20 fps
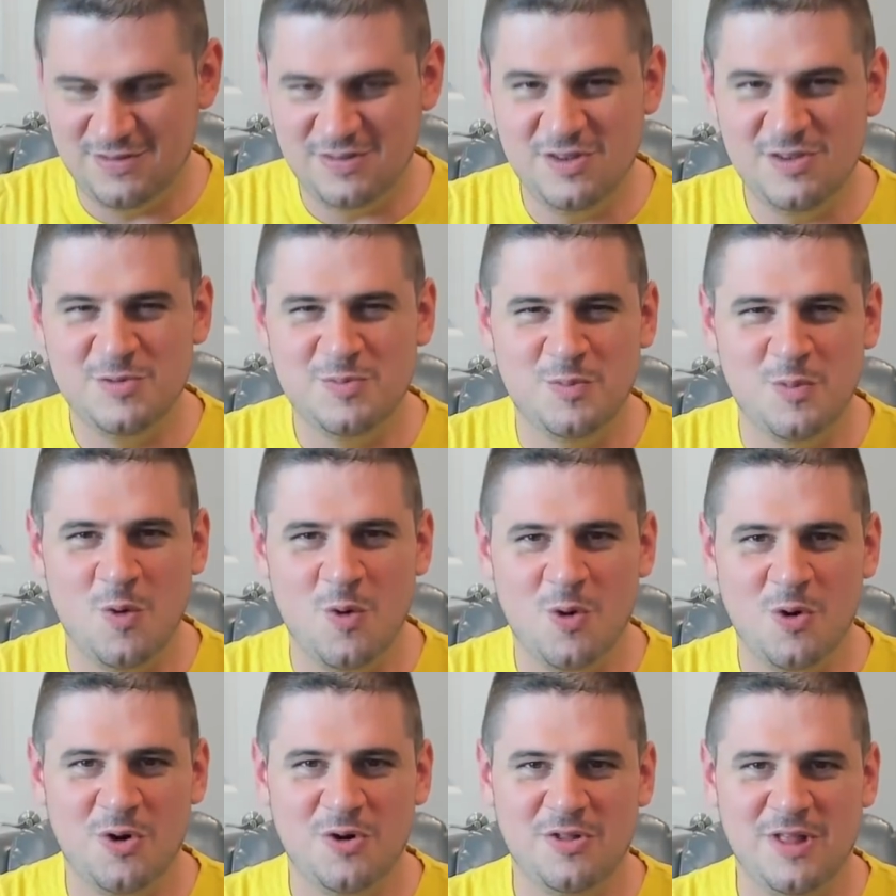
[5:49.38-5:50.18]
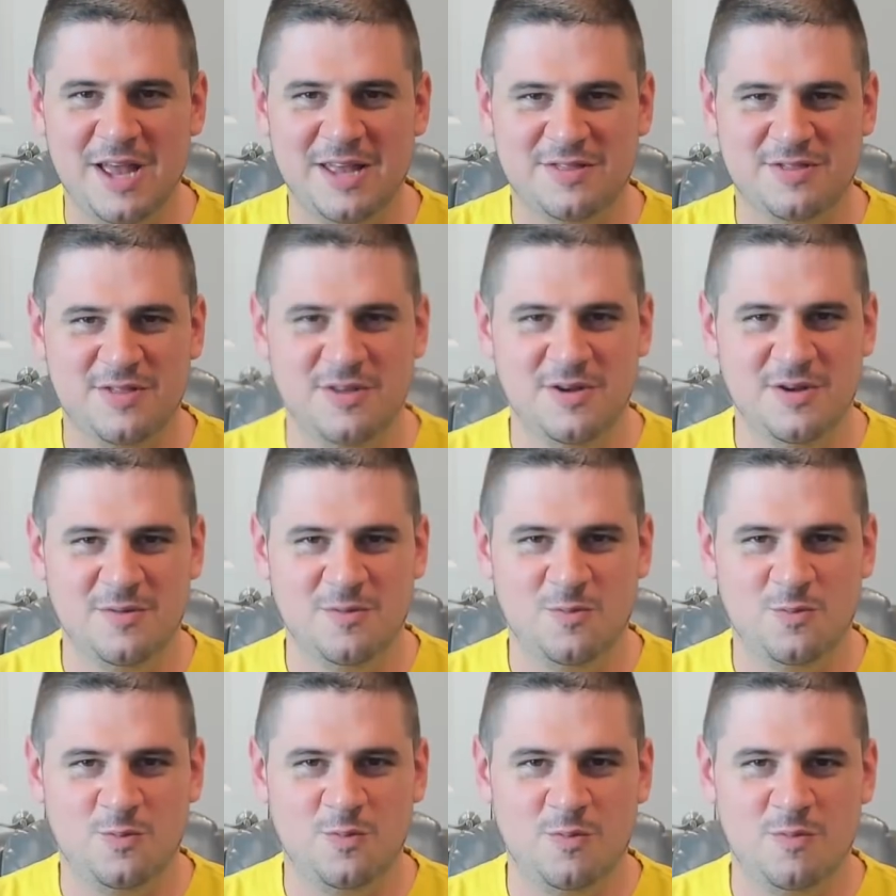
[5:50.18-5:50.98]
more like
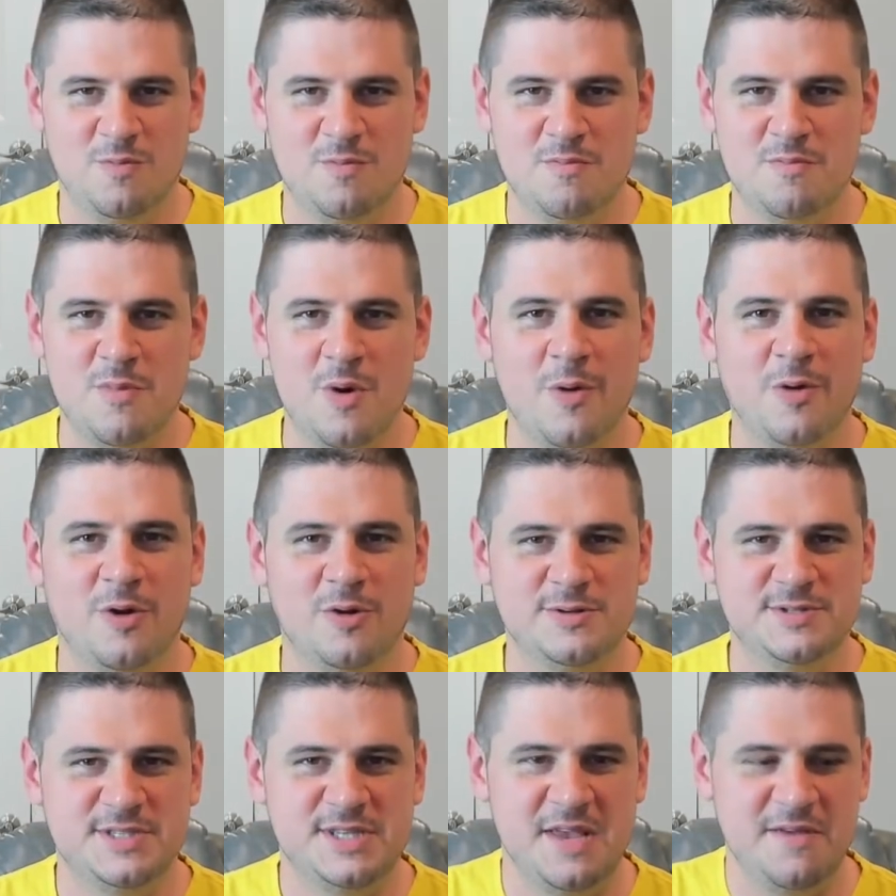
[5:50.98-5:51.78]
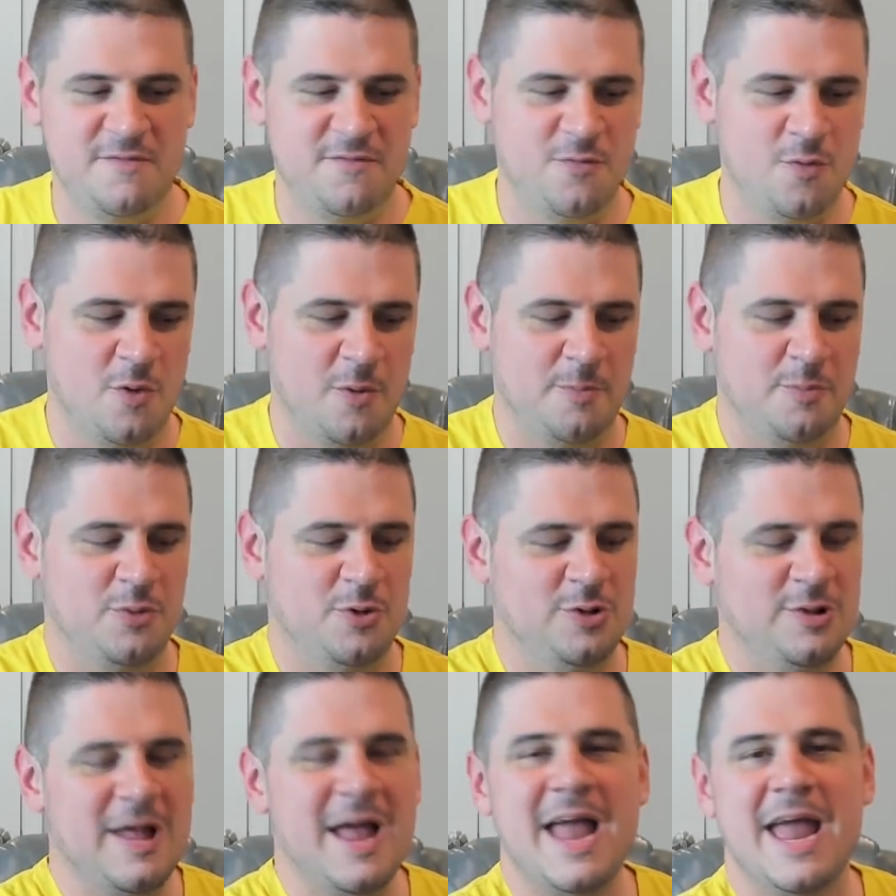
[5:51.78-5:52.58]
the Moto Z4
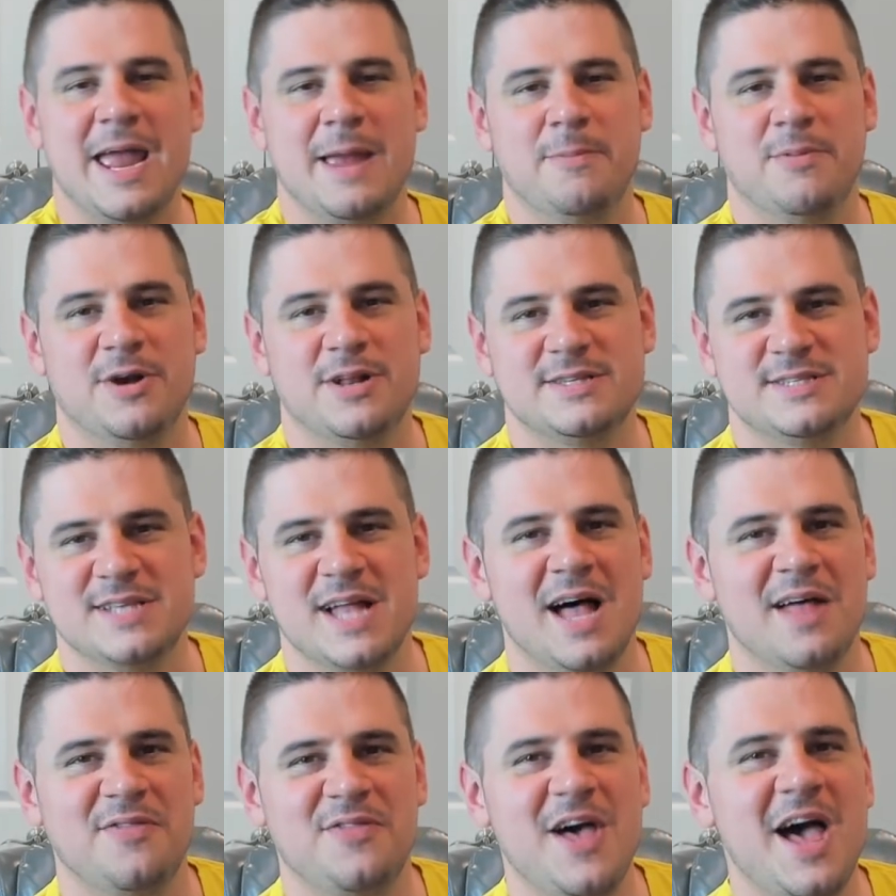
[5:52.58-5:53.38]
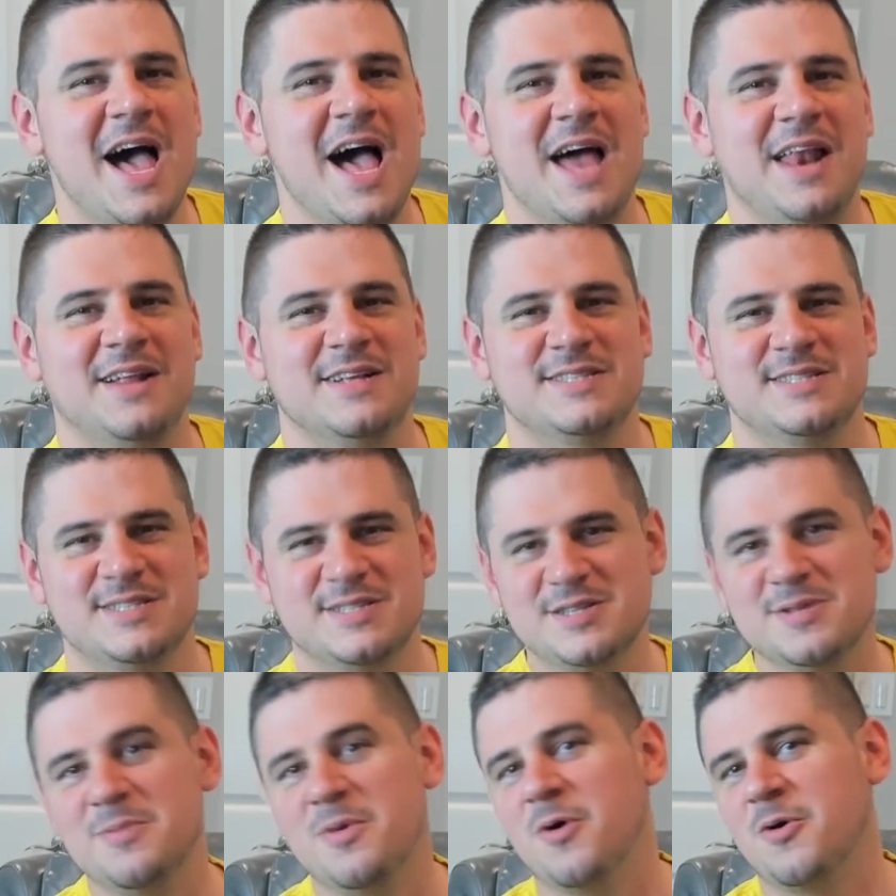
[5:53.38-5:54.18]
Play, but it's not that. It's
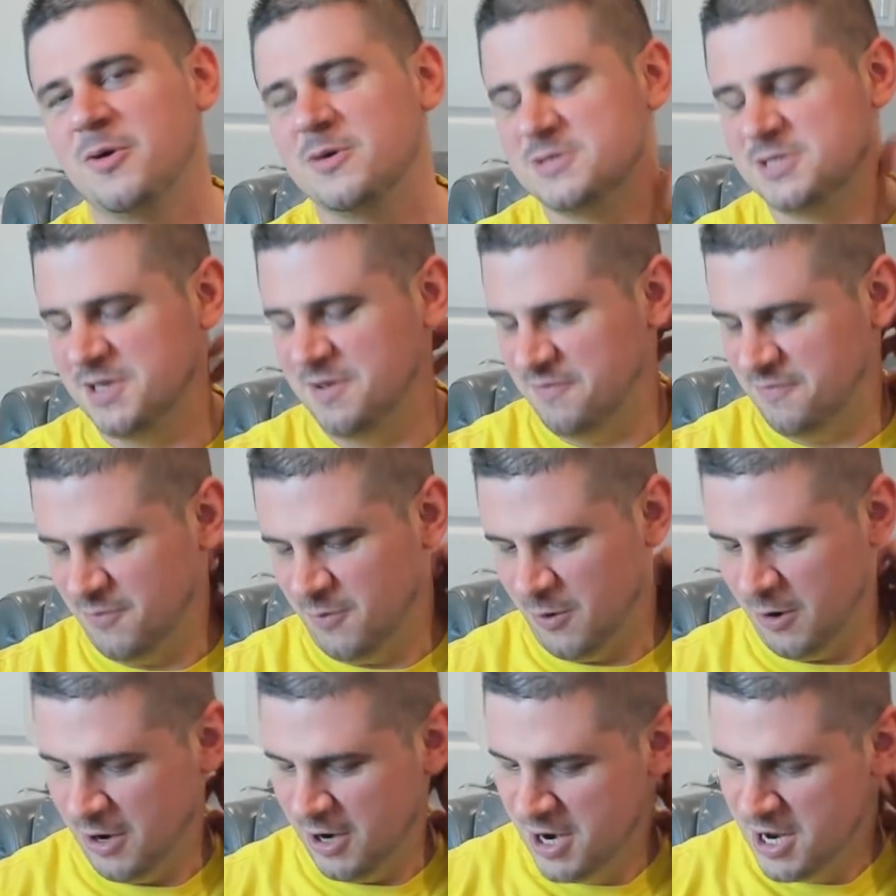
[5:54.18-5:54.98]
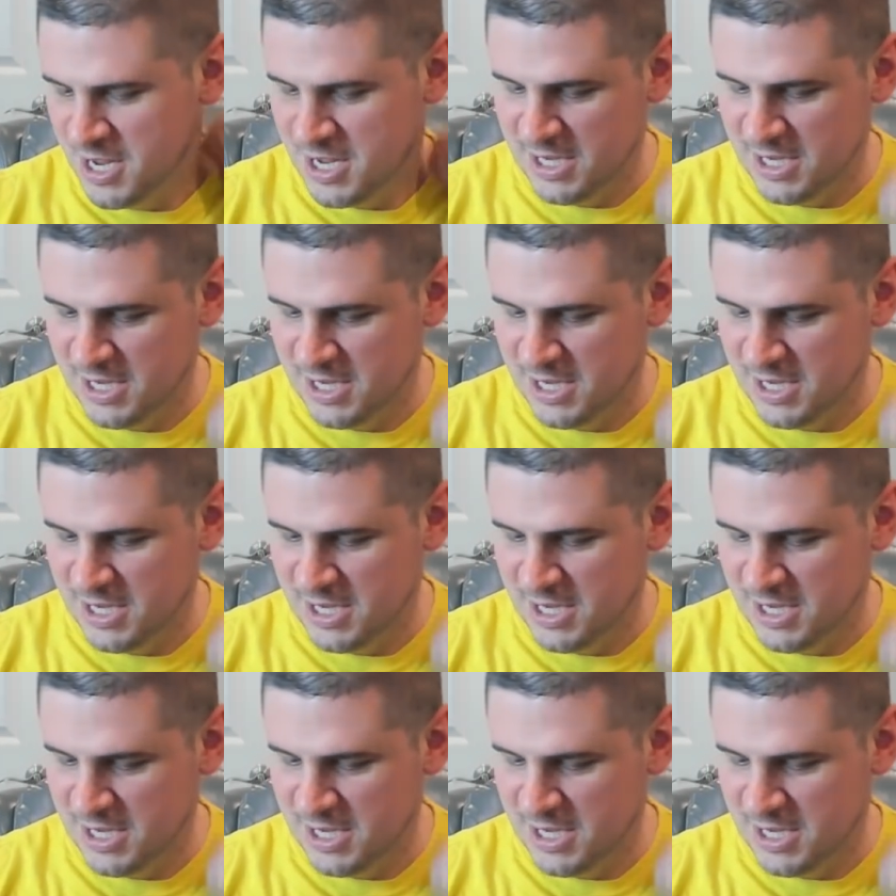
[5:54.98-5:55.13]
the Moto Z4.